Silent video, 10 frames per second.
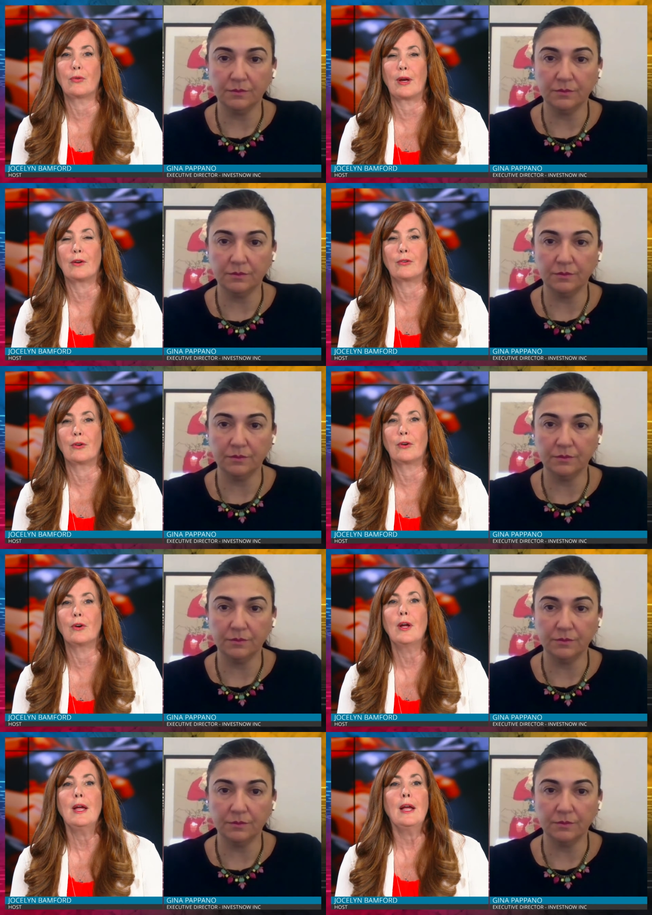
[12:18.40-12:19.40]
Speaker 1: sector
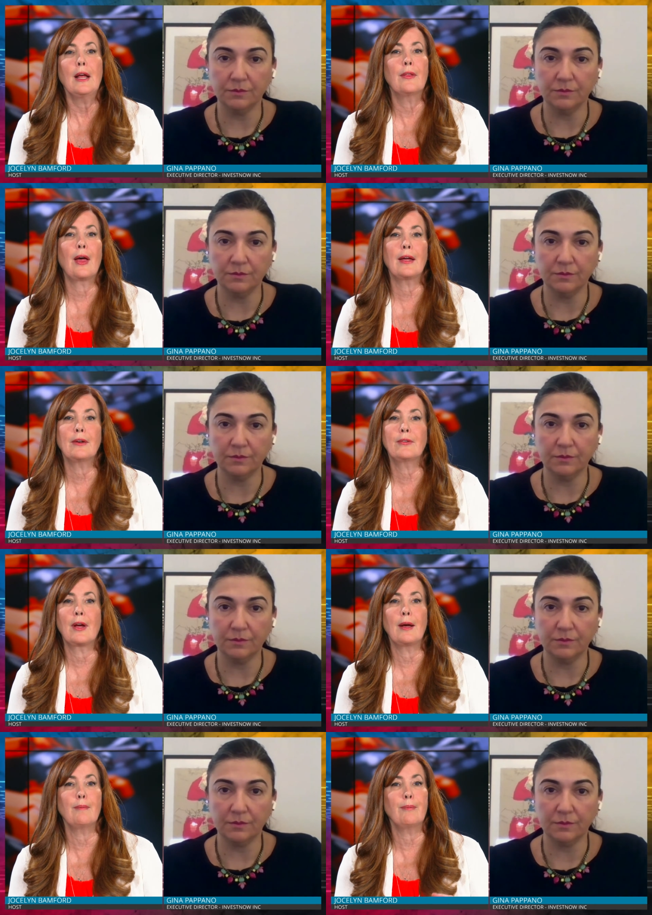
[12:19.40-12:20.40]
that
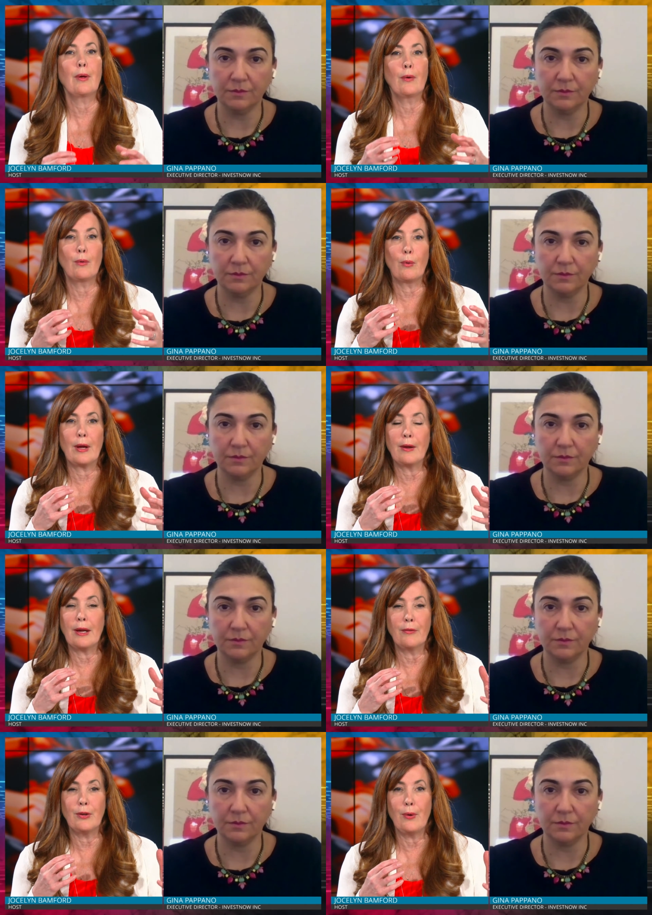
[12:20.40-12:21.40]
um,
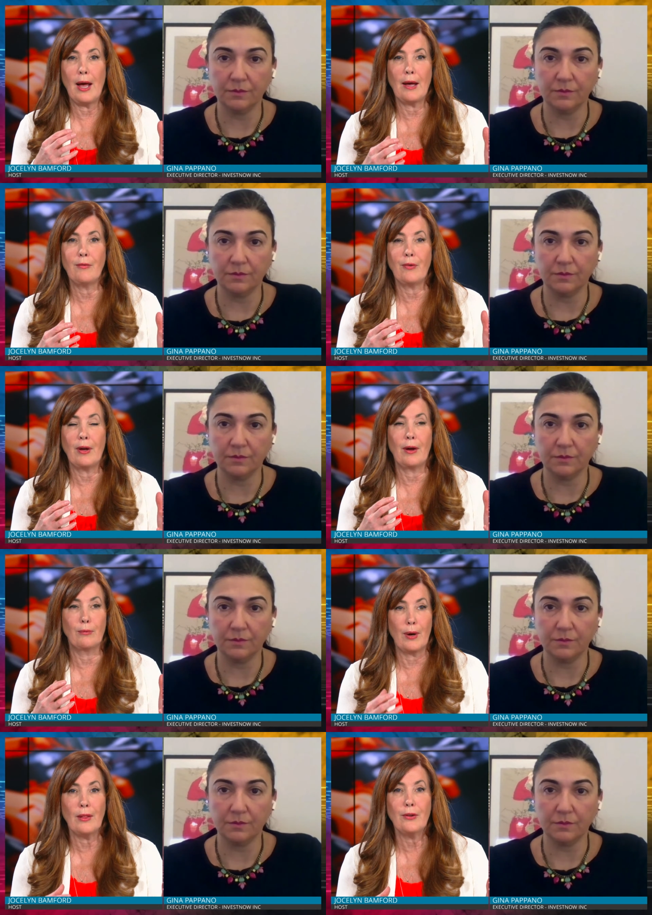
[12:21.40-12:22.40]
if you have a
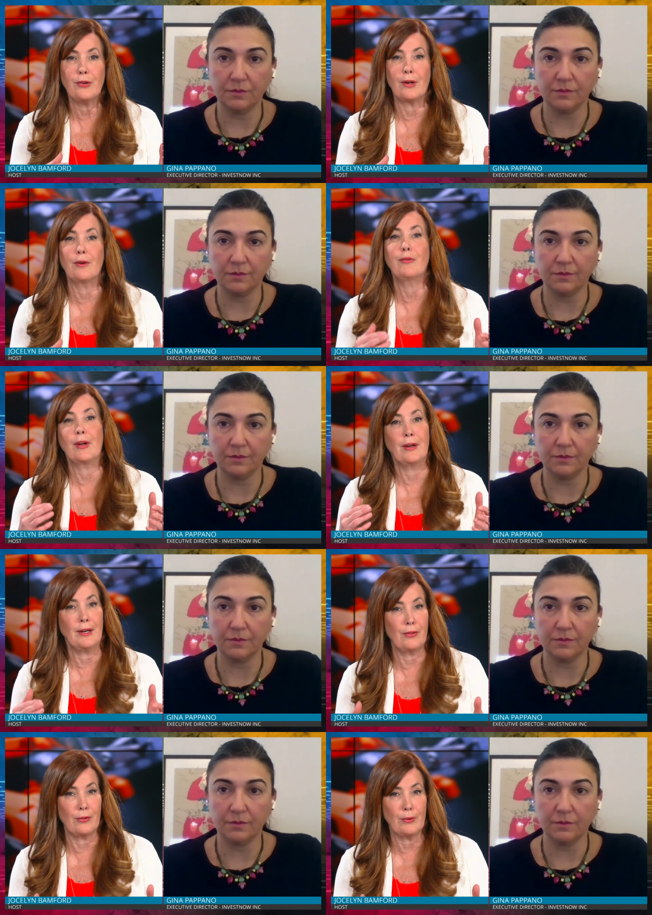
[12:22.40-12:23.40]
relative in
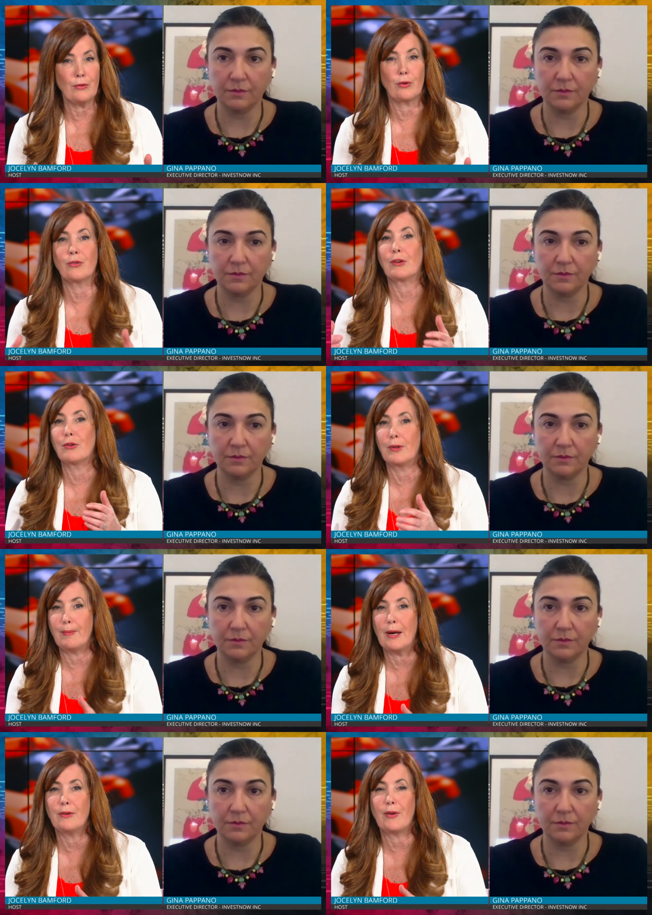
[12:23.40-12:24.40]
either the resource sector or the
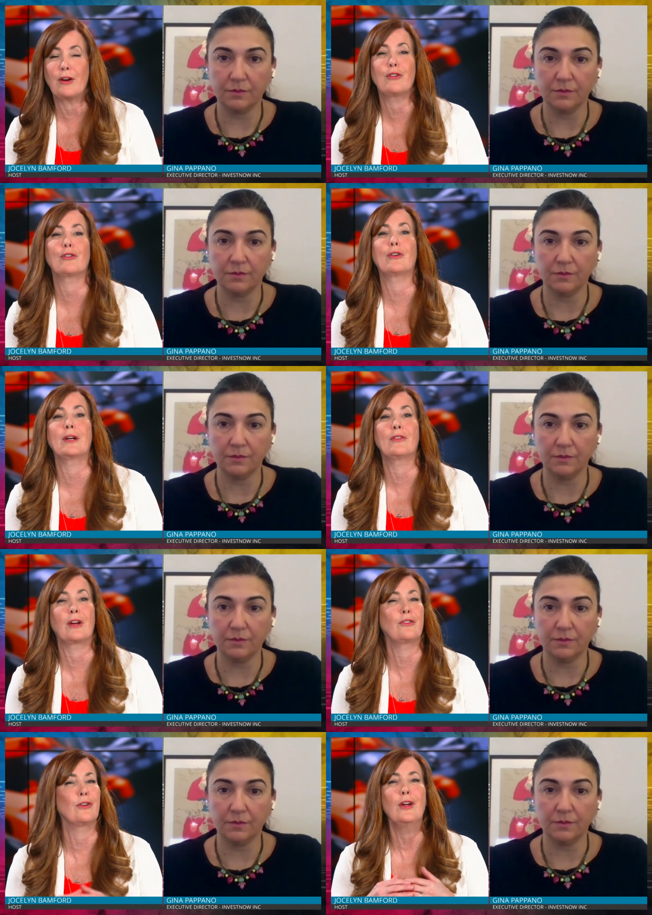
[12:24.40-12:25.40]
manufacturing
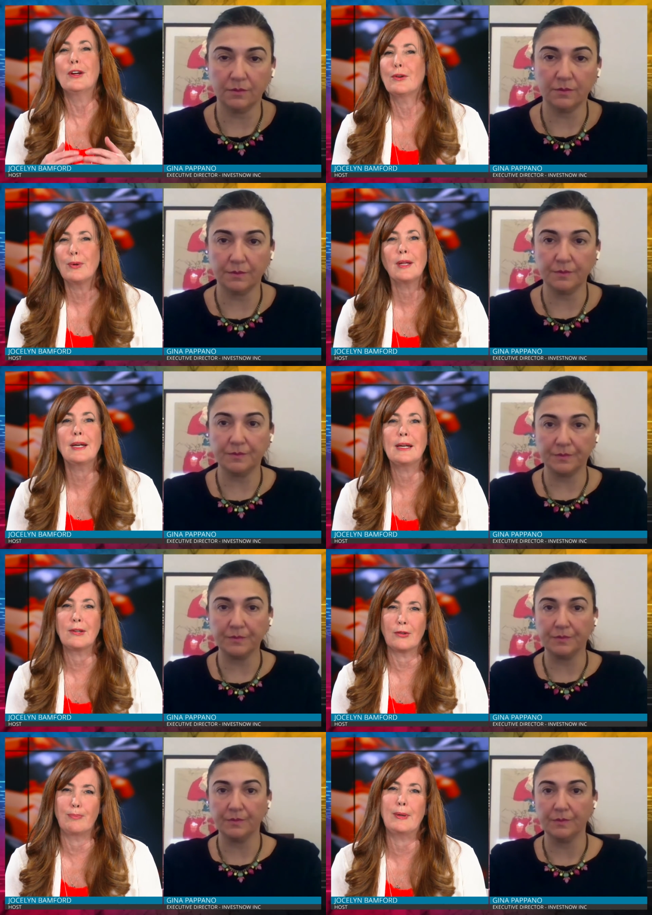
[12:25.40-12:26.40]
sector, you really need to
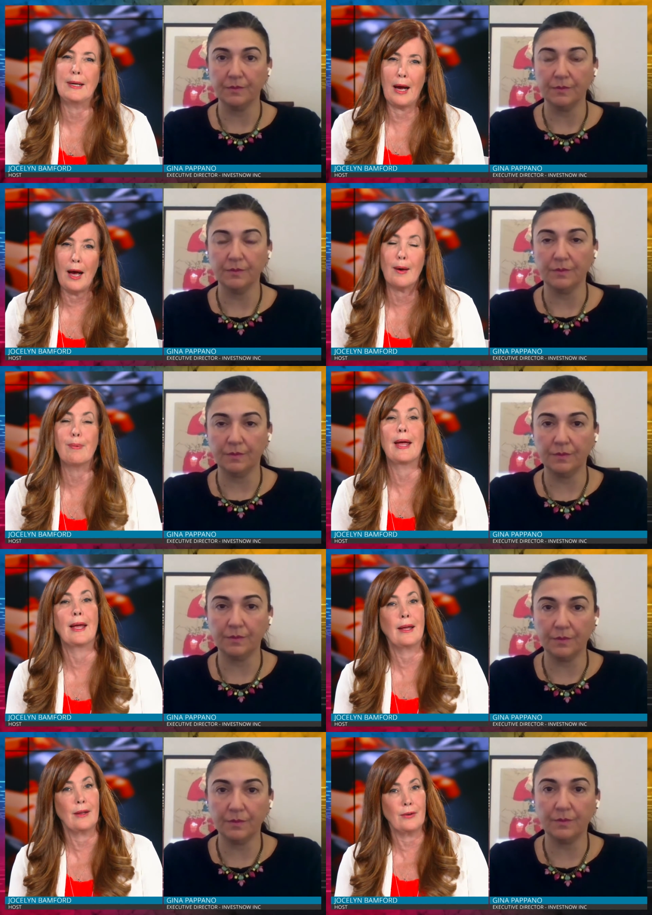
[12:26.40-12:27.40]
speak up
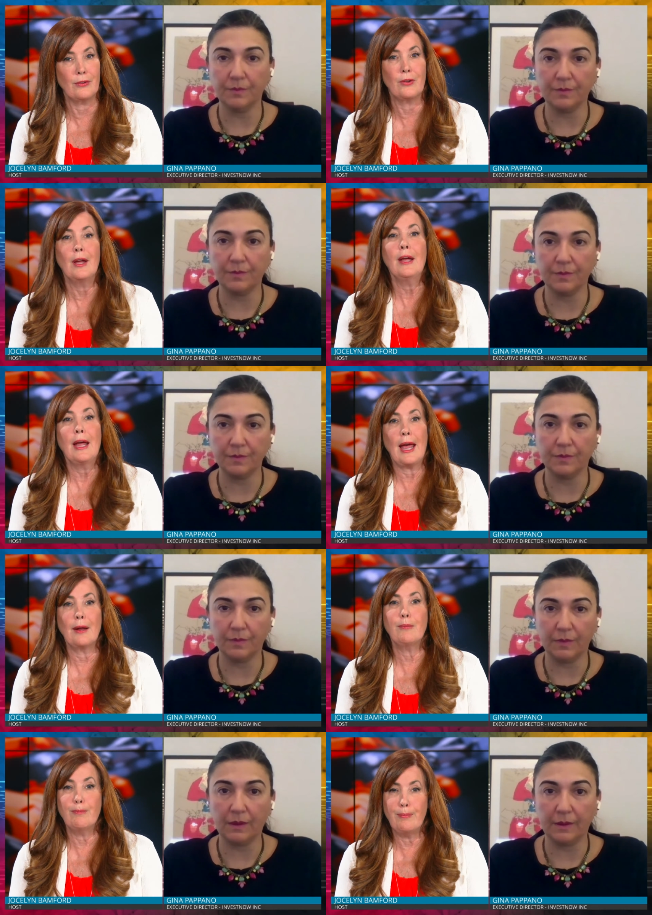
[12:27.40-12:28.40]
and
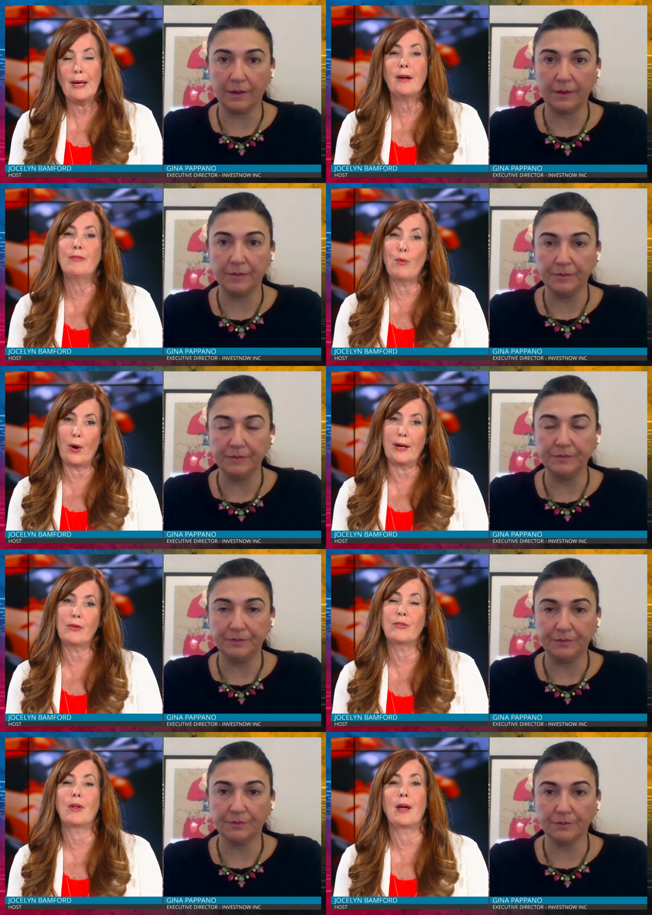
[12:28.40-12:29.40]
and make a
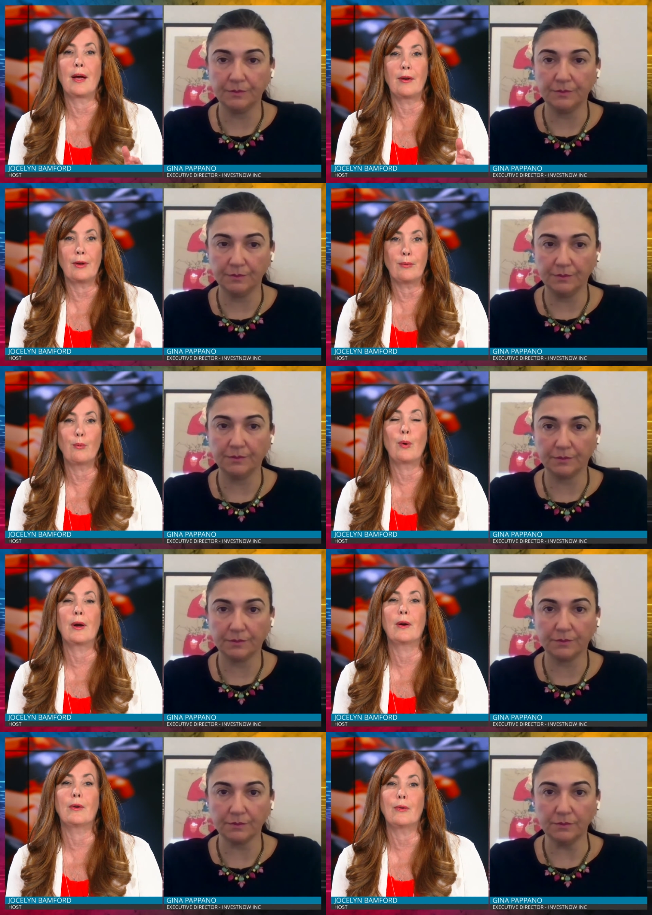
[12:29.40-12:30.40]
voice uh,
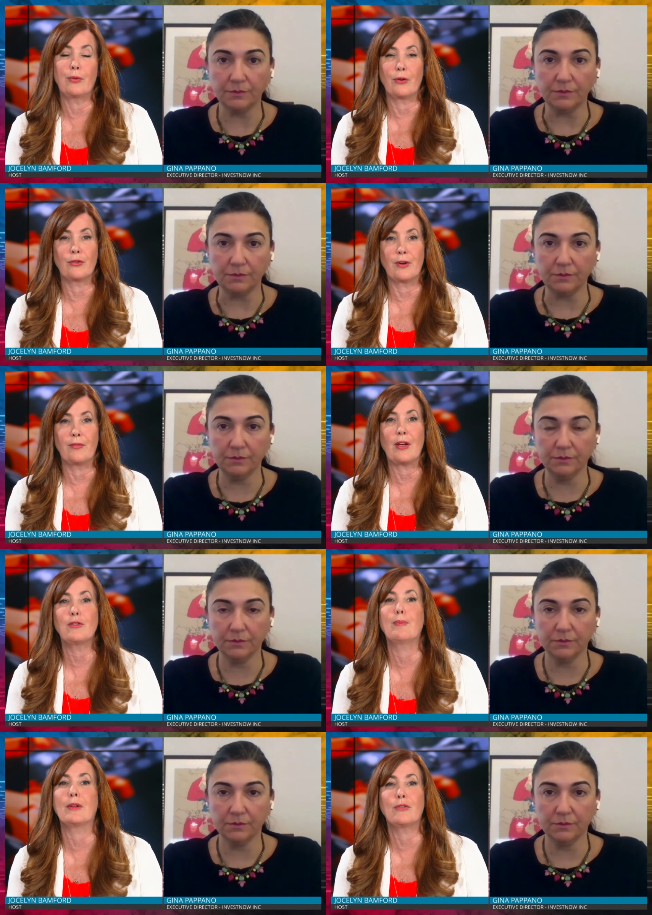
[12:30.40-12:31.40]
where there's
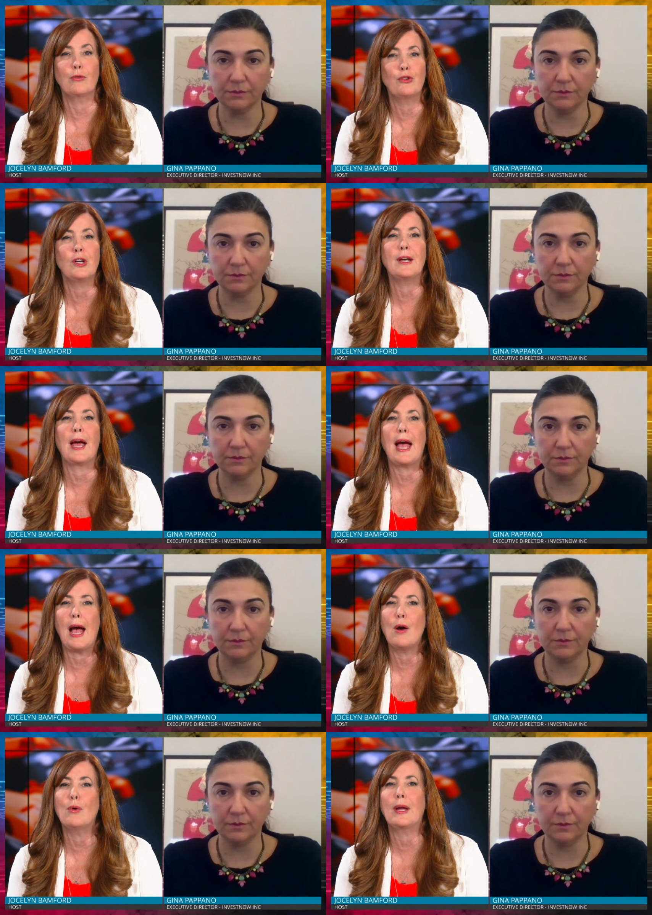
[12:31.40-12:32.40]
divestment. So, Gina, how